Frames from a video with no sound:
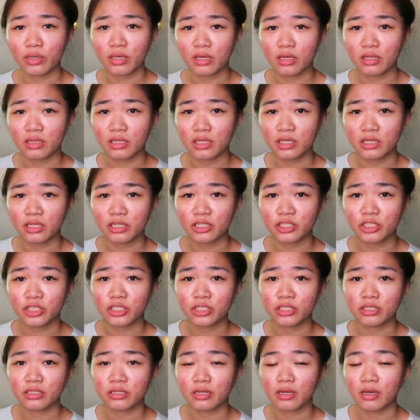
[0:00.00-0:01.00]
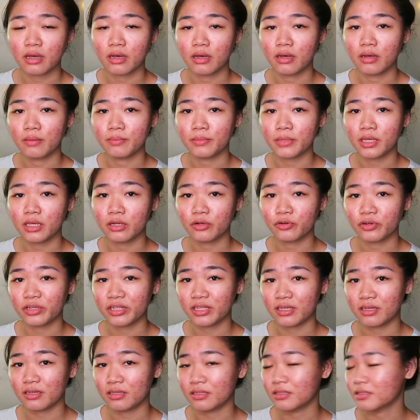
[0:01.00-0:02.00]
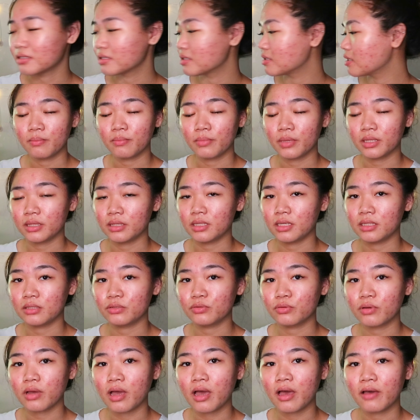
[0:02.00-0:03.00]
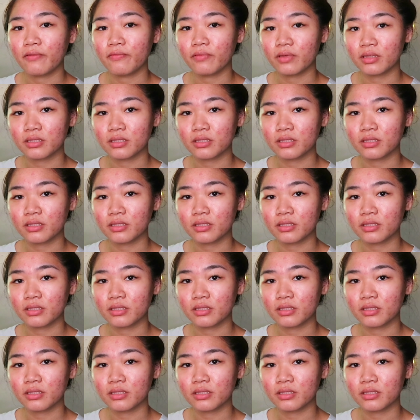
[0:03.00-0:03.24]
English ingredients, but they do have